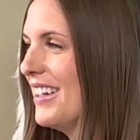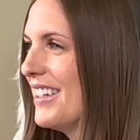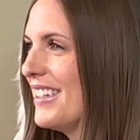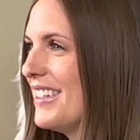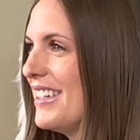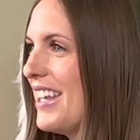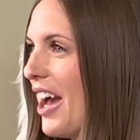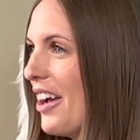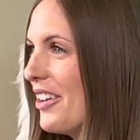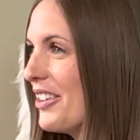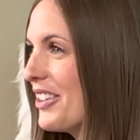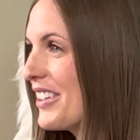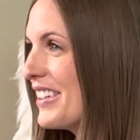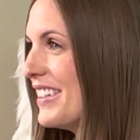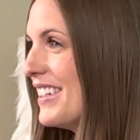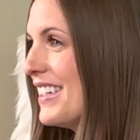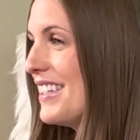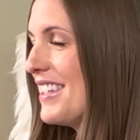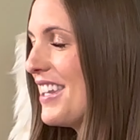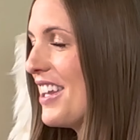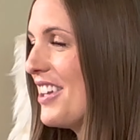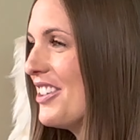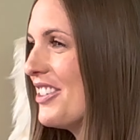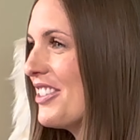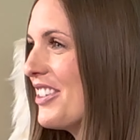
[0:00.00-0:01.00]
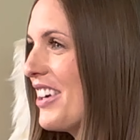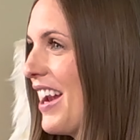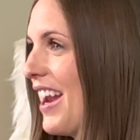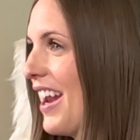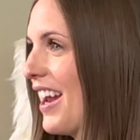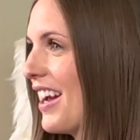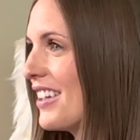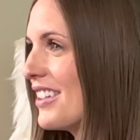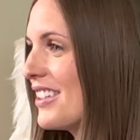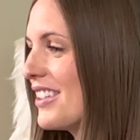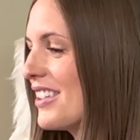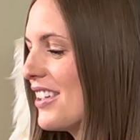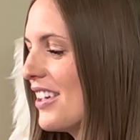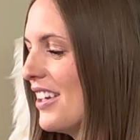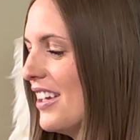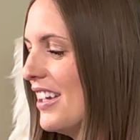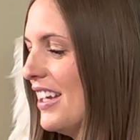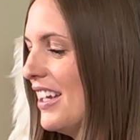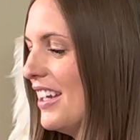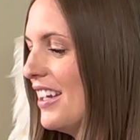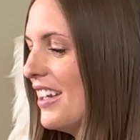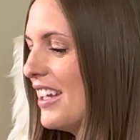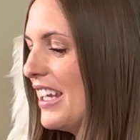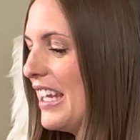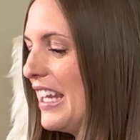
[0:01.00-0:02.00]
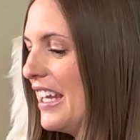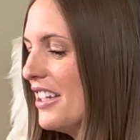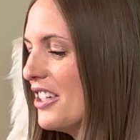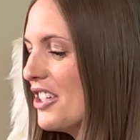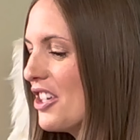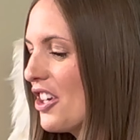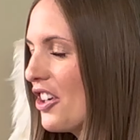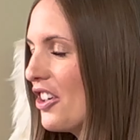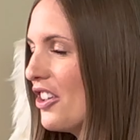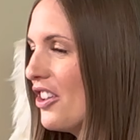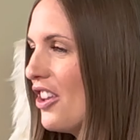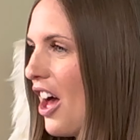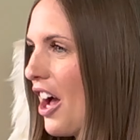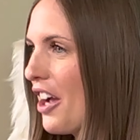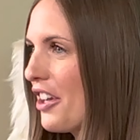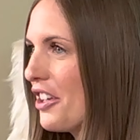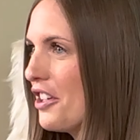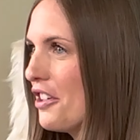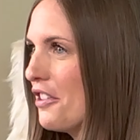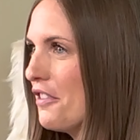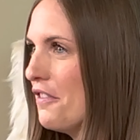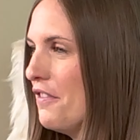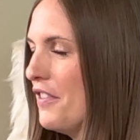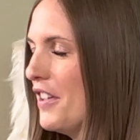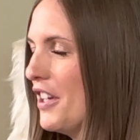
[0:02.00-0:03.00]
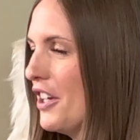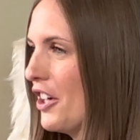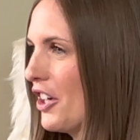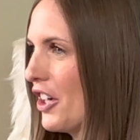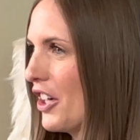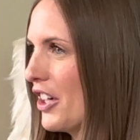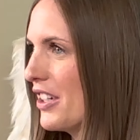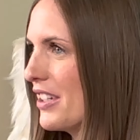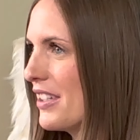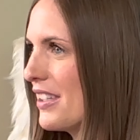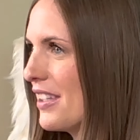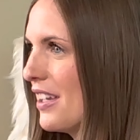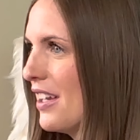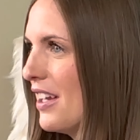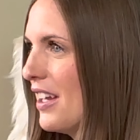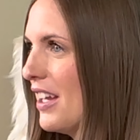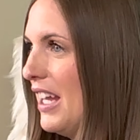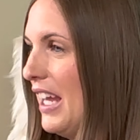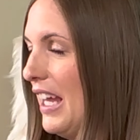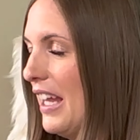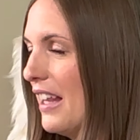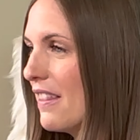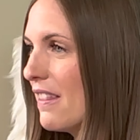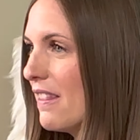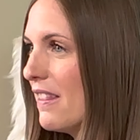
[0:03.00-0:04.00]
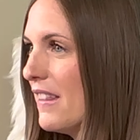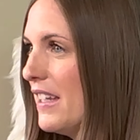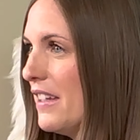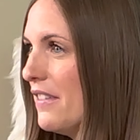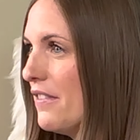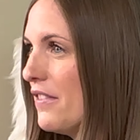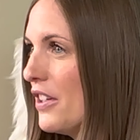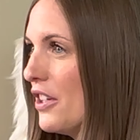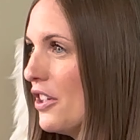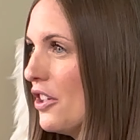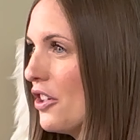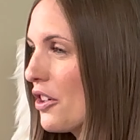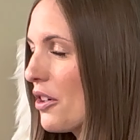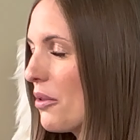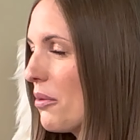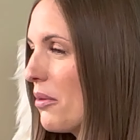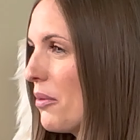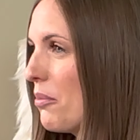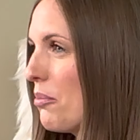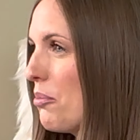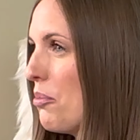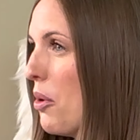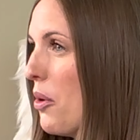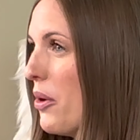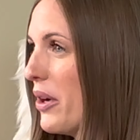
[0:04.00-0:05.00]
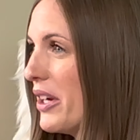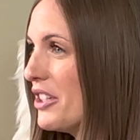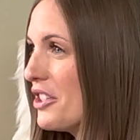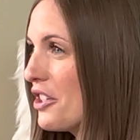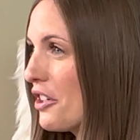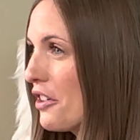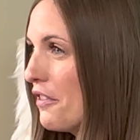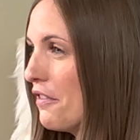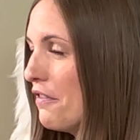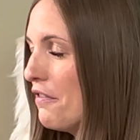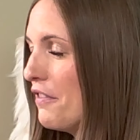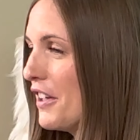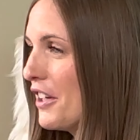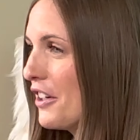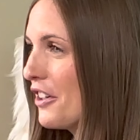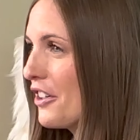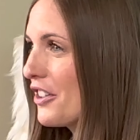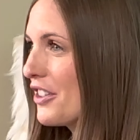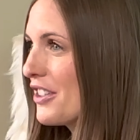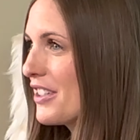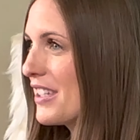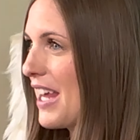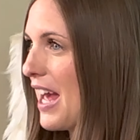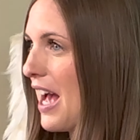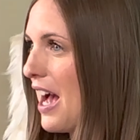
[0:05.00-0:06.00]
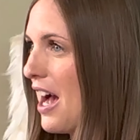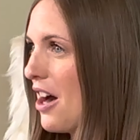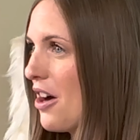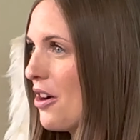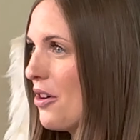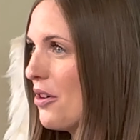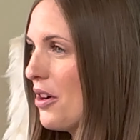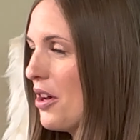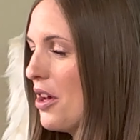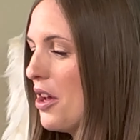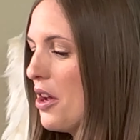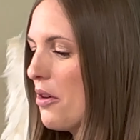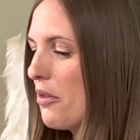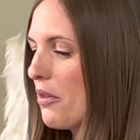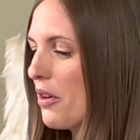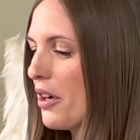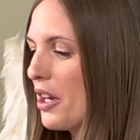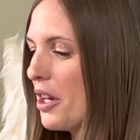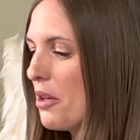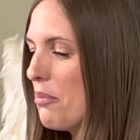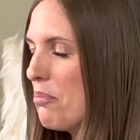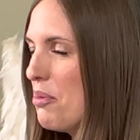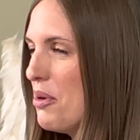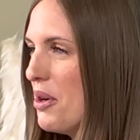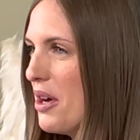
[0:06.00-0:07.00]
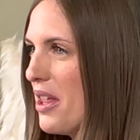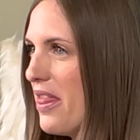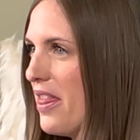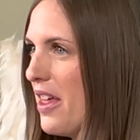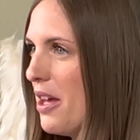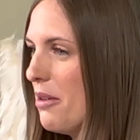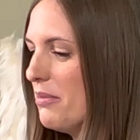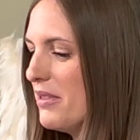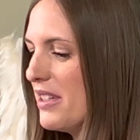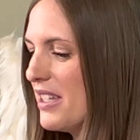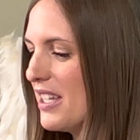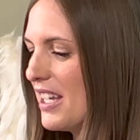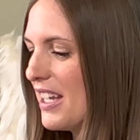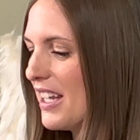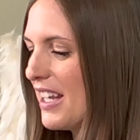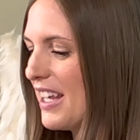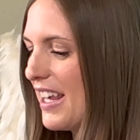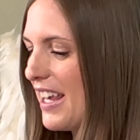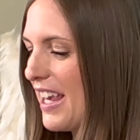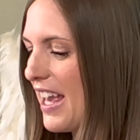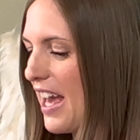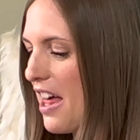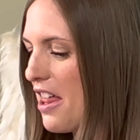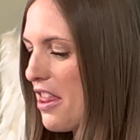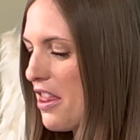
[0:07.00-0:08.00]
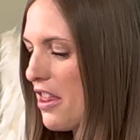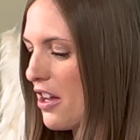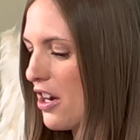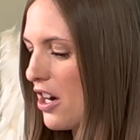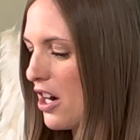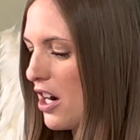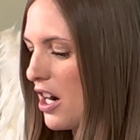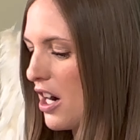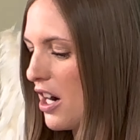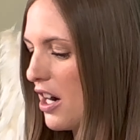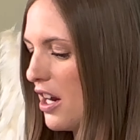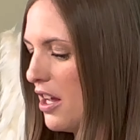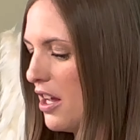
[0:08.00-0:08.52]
Now you're going to take your hands, interlock your fingers, leaving your pointer fingers out. We're going to put them together,